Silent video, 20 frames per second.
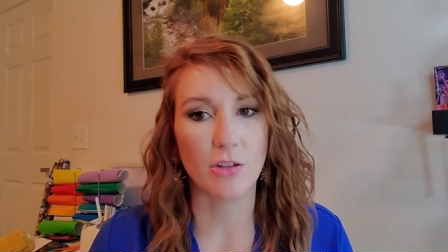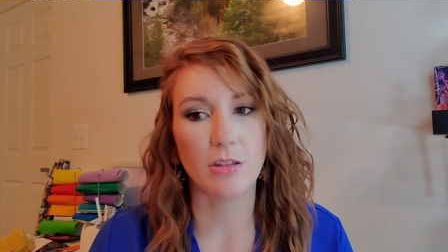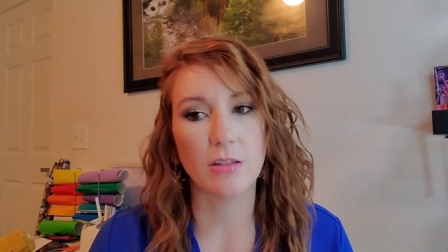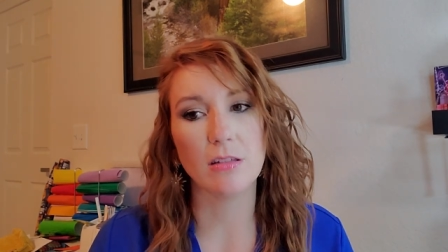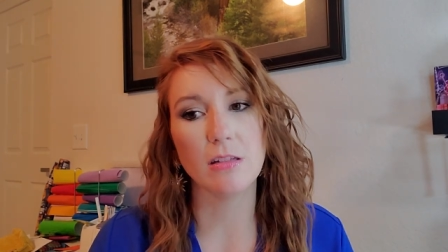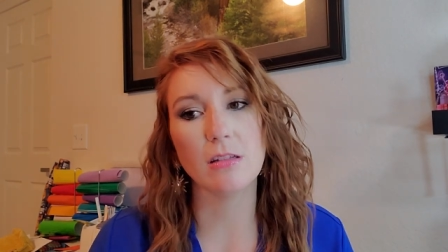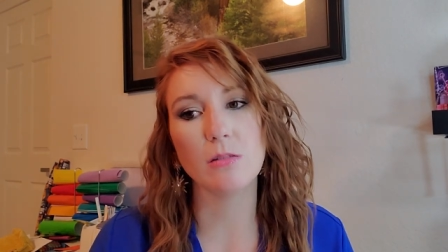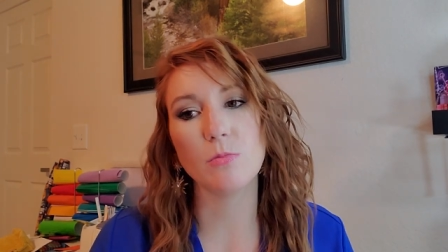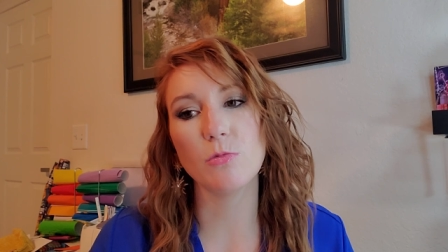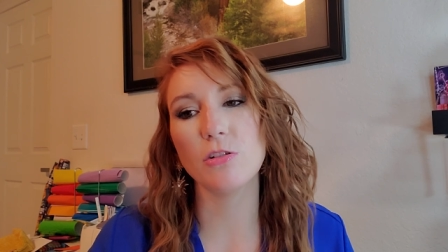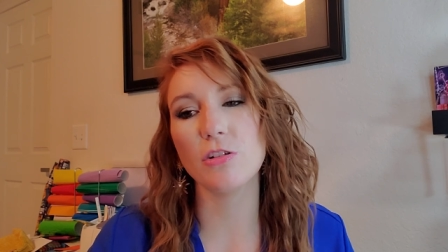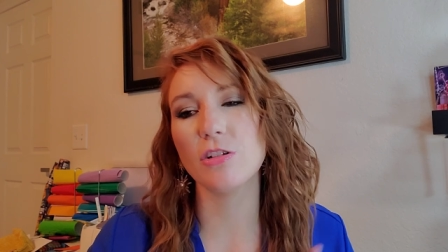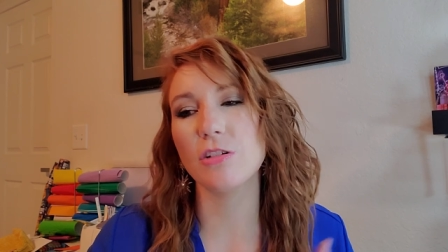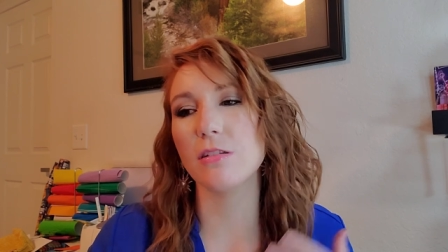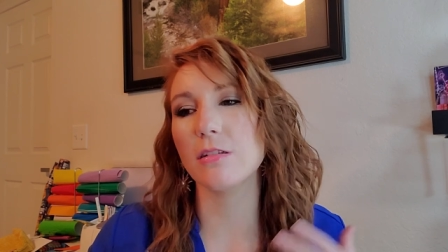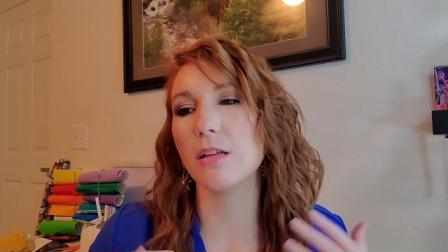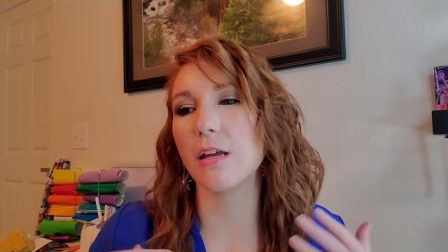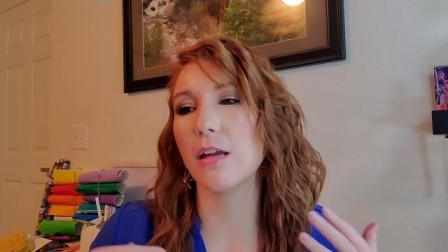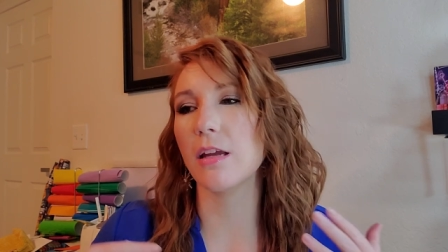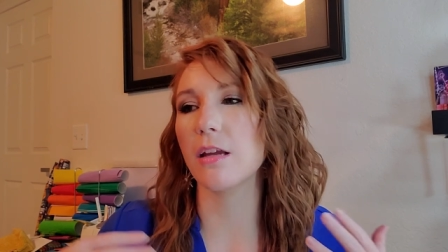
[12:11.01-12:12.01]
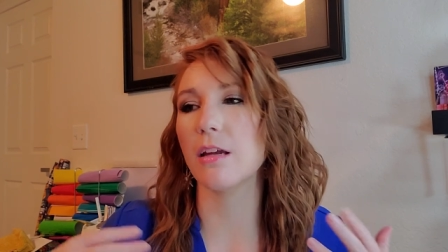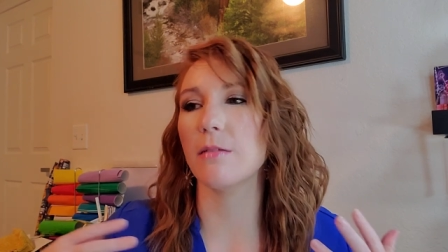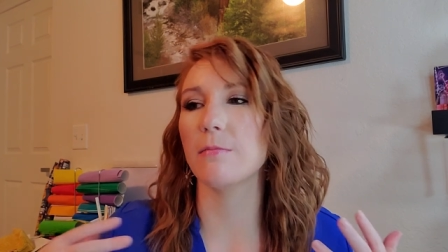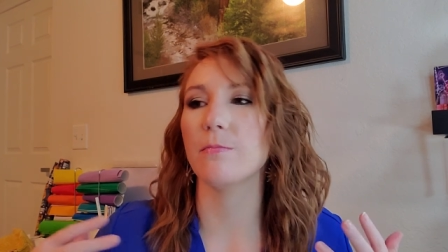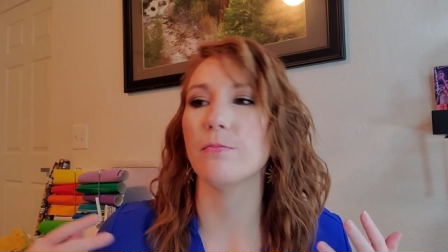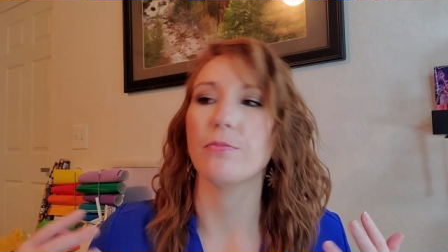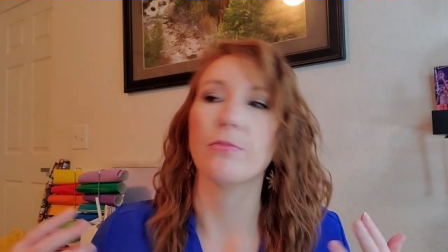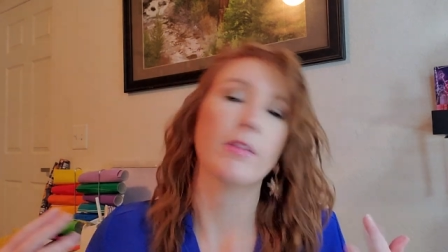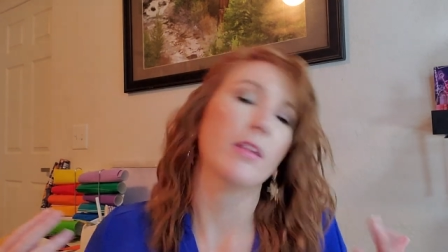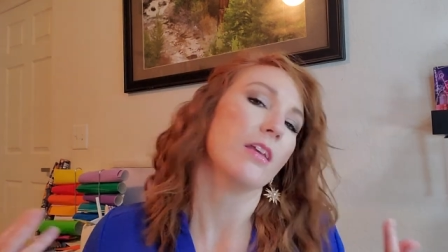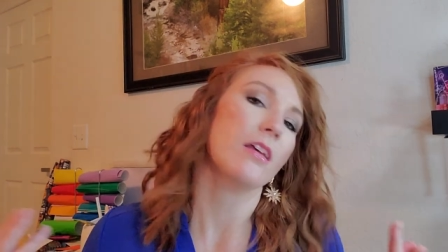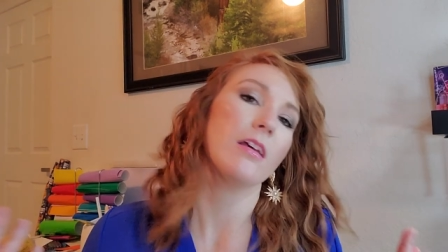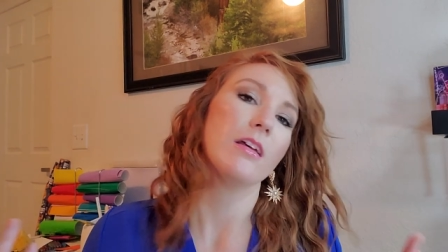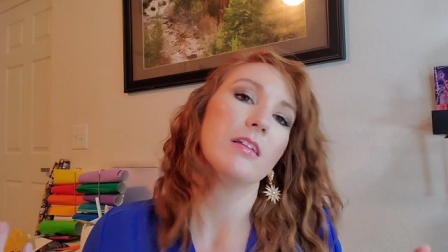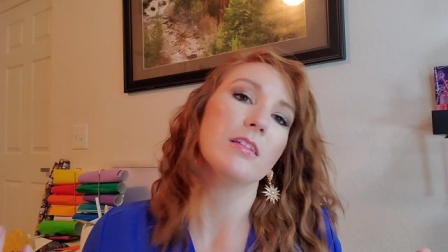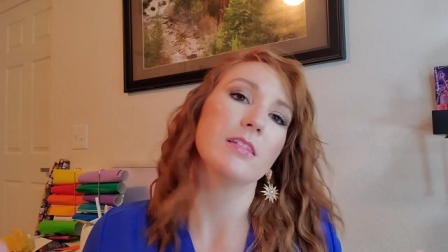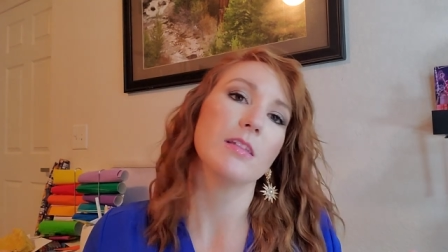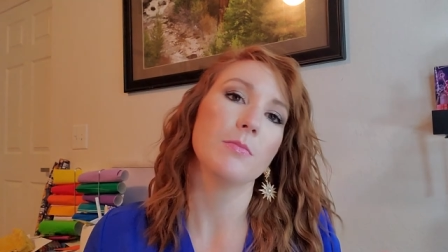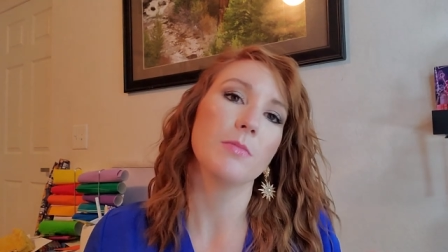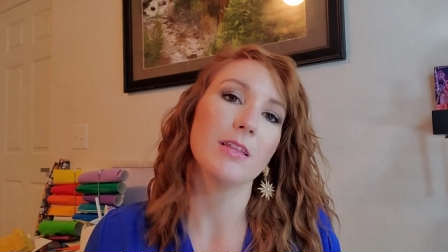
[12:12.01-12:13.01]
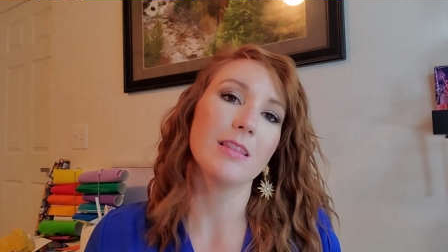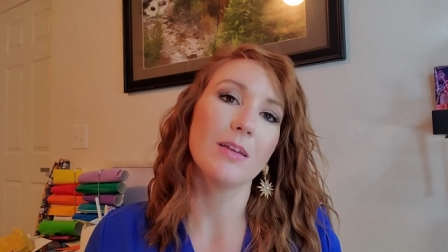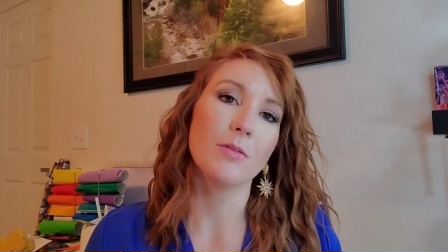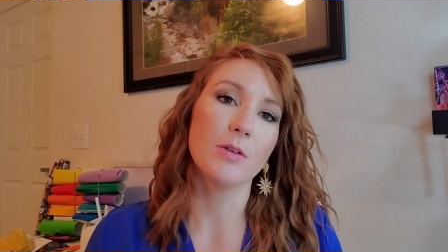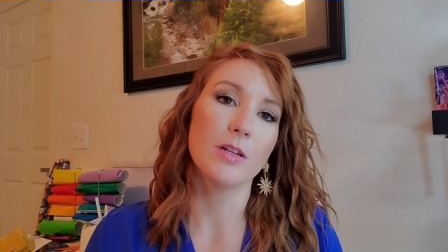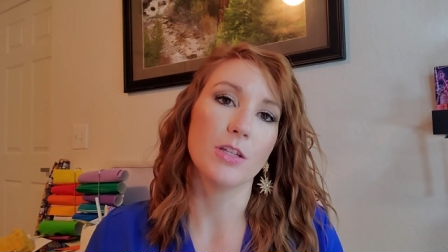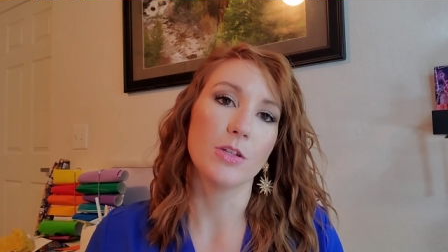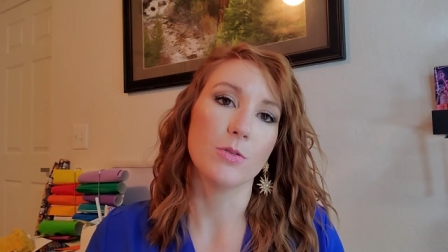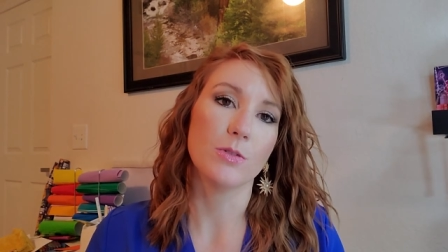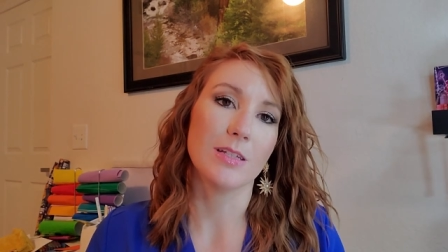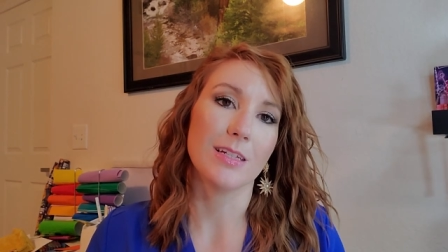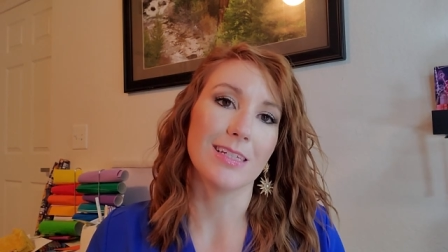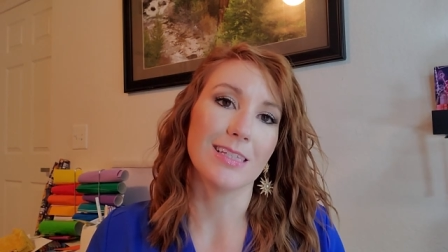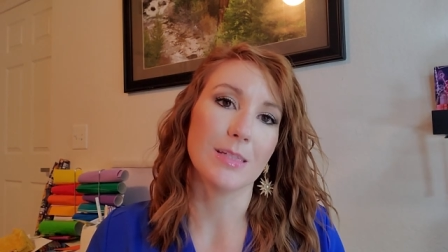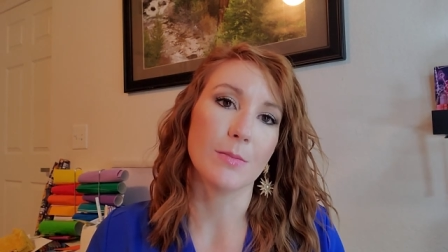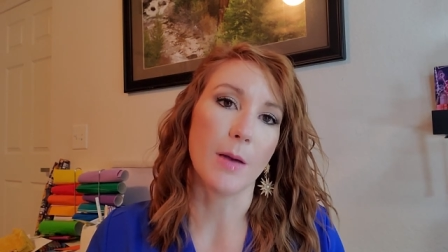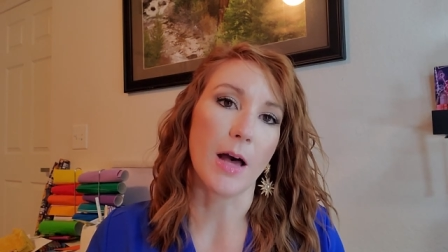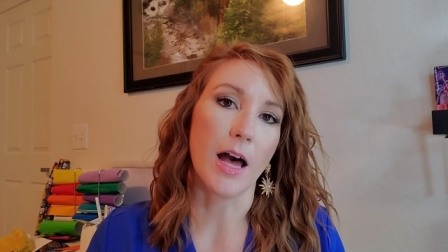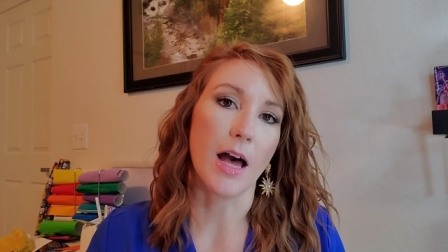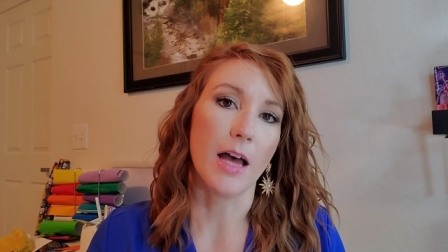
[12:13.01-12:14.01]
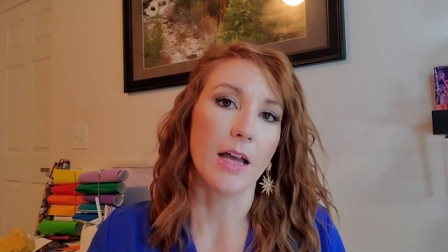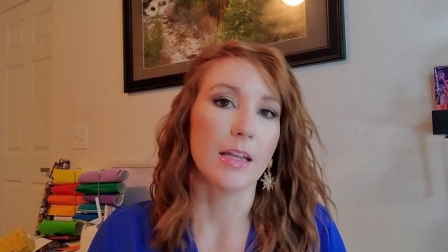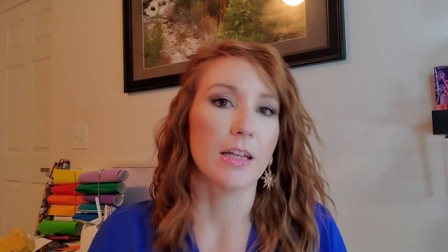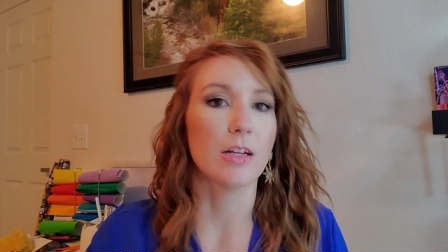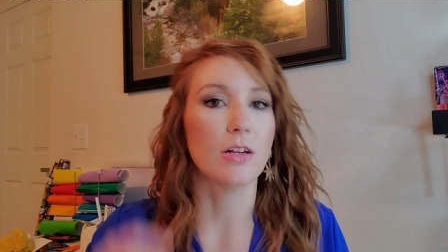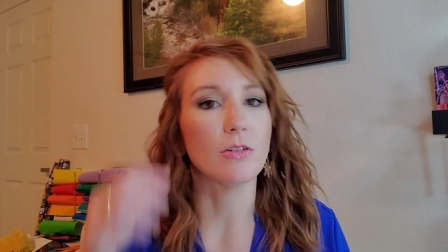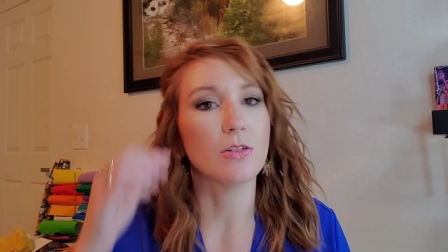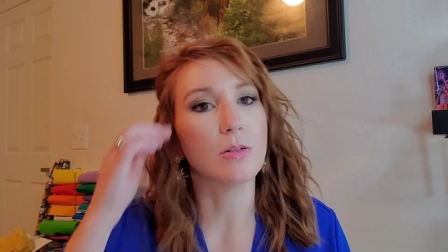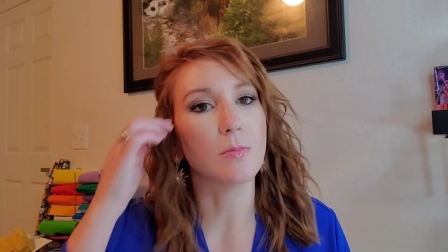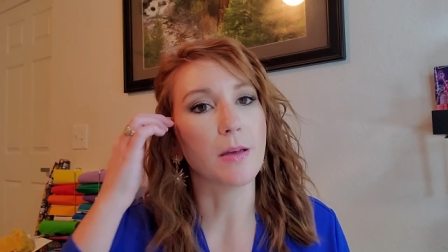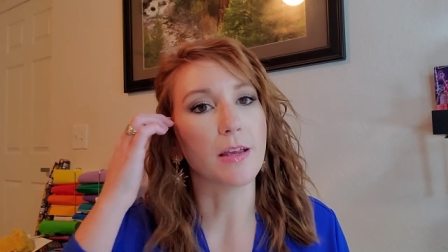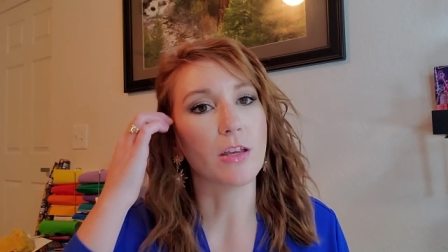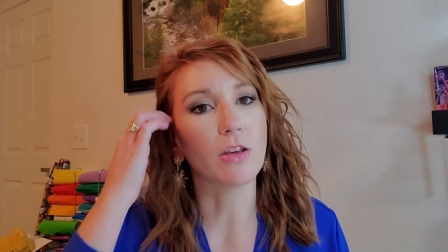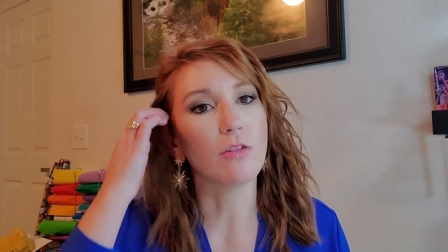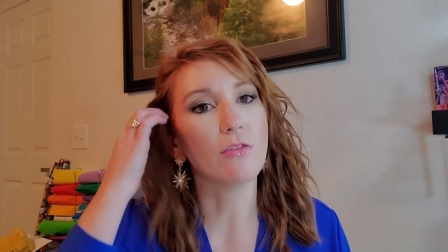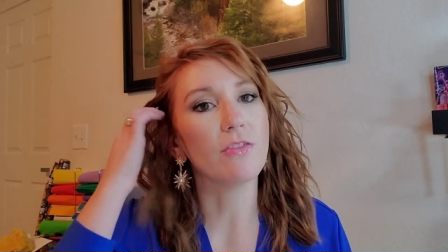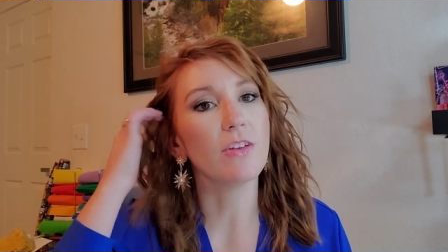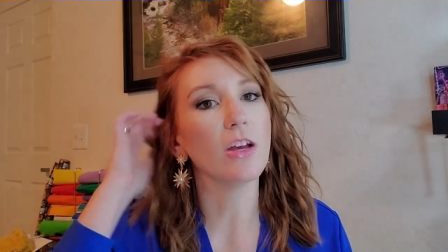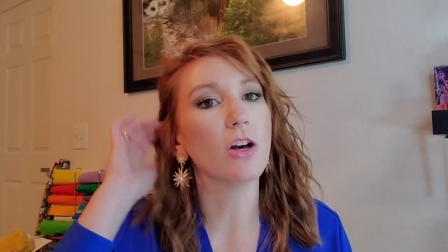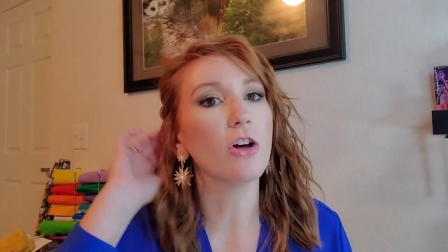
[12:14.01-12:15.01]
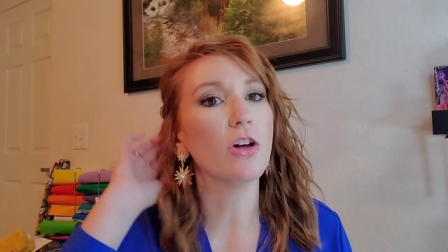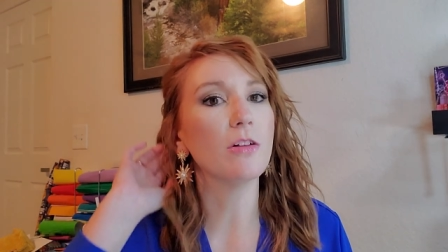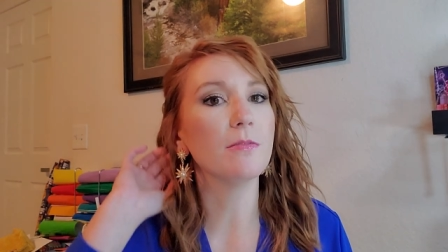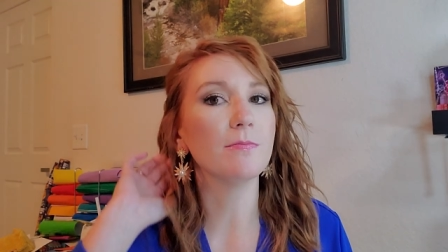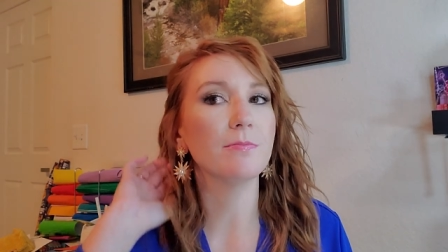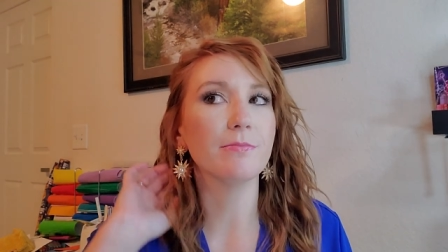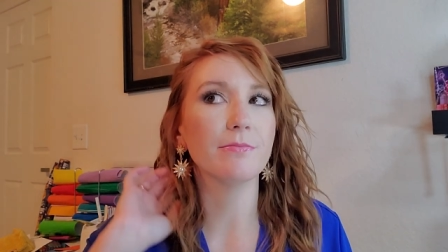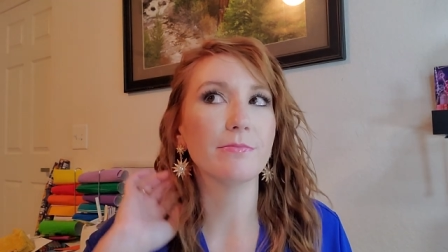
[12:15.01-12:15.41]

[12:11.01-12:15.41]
This is more just like something they would use at a spa, you know, to make you feel